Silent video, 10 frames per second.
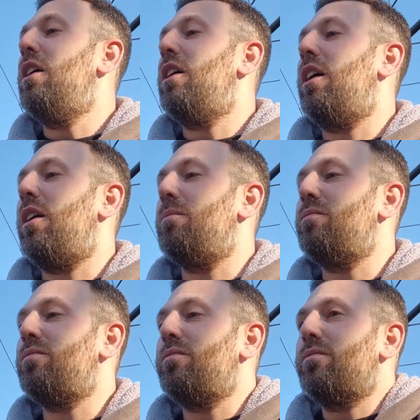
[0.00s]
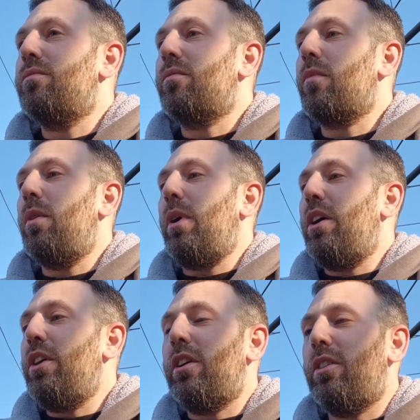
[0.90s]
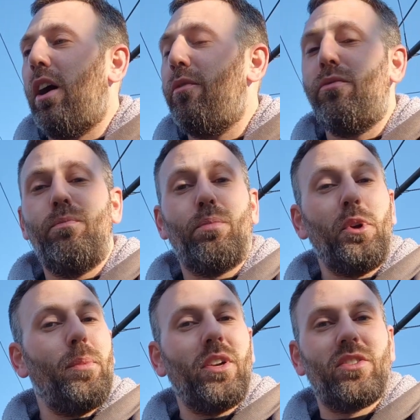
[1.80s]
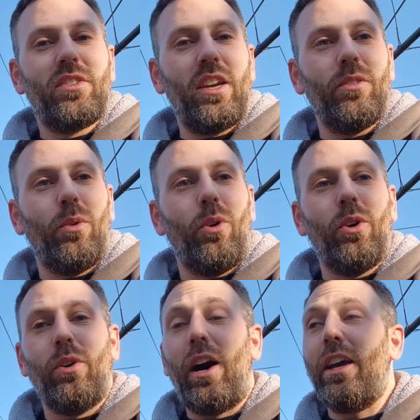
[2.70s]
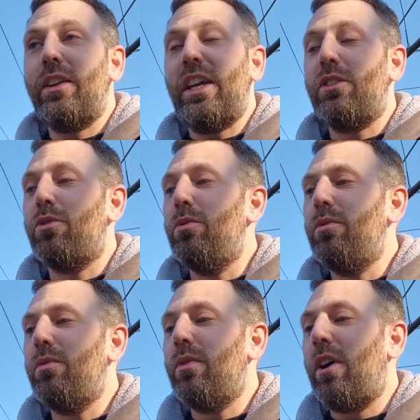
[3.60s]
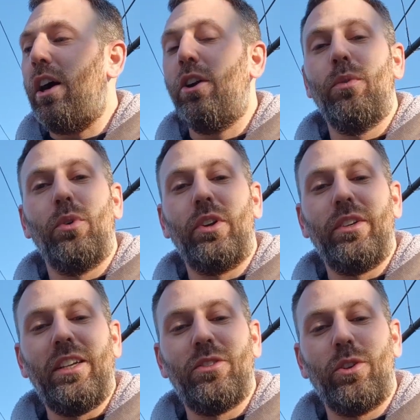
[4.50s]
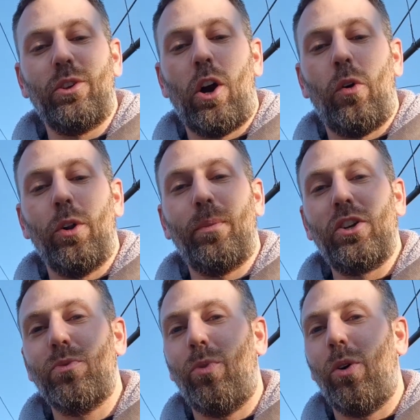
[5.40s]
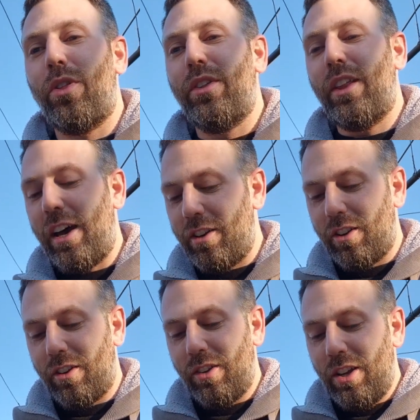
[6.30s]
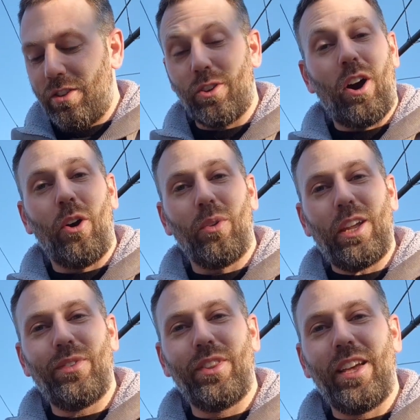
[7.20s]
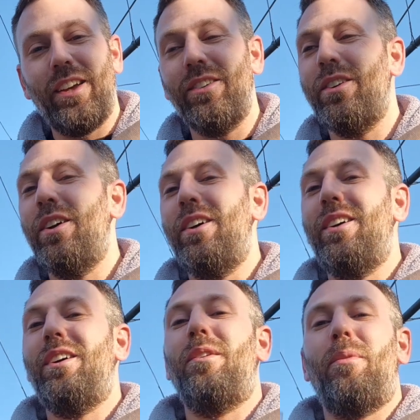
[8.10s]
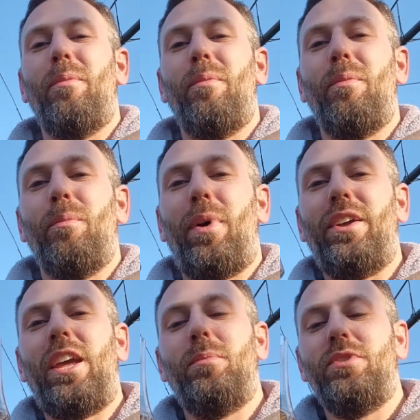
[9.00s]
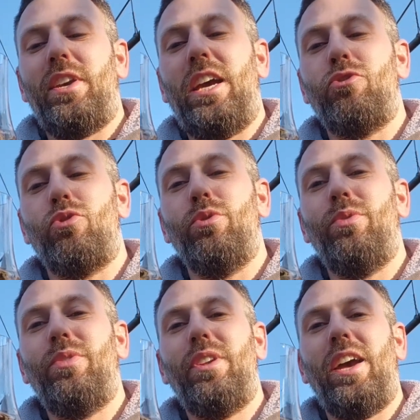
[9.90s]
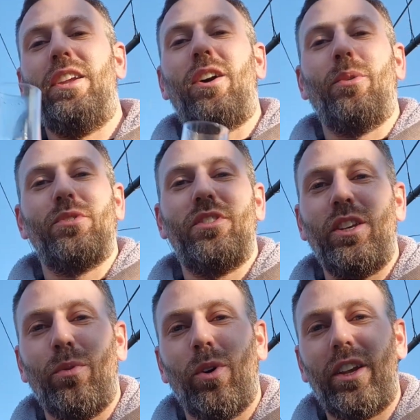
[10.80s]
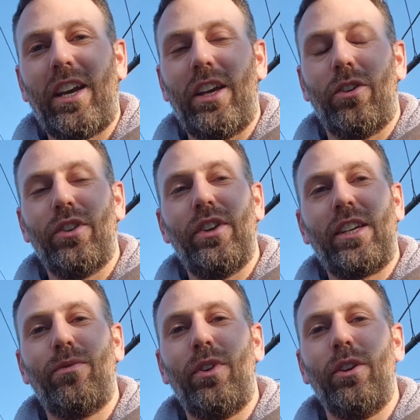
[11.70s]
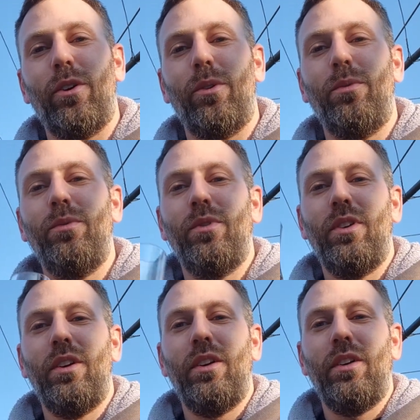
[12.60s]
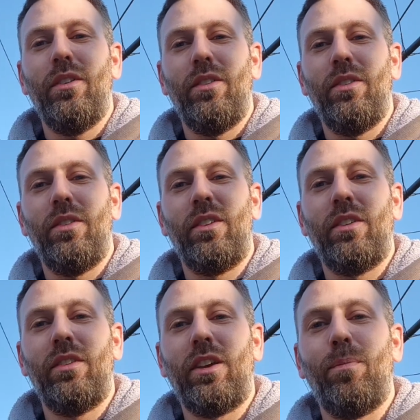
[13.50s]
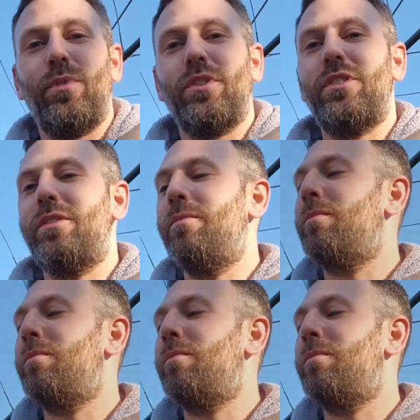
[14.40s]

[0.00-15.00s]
But I think I've pretty much said all I need to. I don't really need to go on much more than that, so I'll leave it there. My name is Andrew, and I'll see you all again on the next video. Get this.